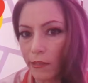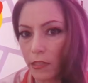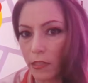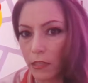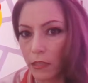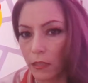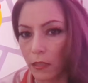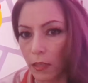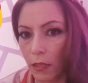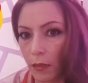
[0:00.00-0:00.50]

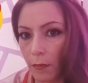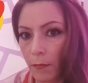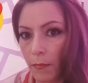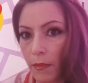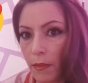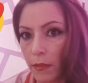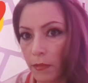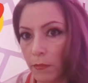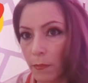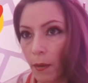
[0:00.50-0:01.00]
just keep
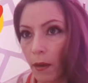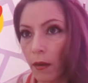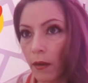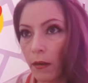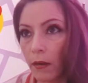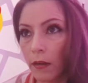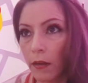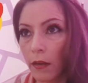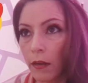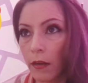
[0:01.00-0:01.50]
this
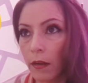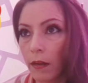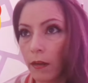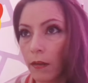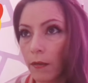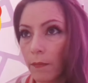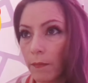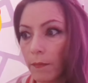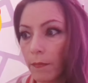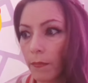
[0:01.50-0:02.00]
part,
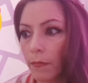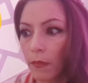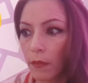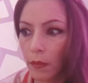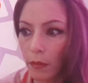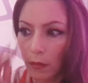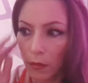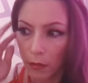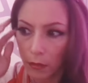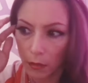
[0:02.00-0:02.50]
um,
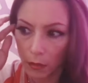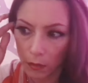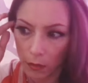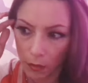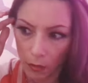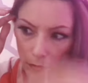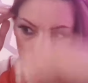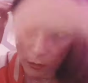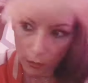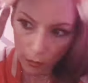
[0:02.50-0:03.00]

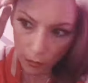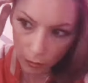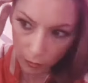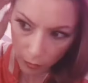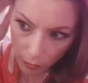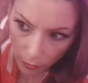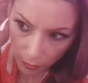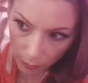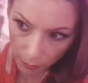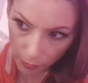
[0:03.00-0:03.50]

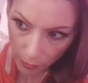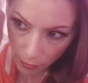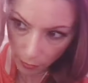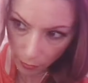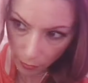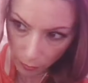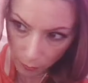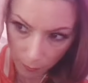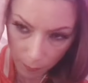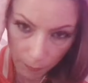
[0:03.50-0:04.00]
can be
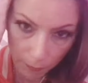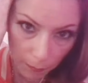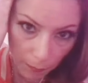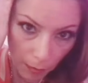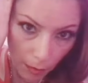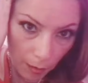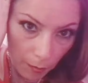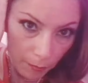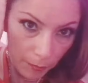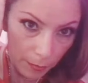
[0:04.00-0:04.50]
your
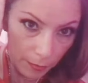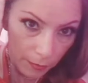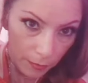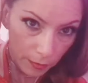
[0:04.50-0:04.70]
bob pin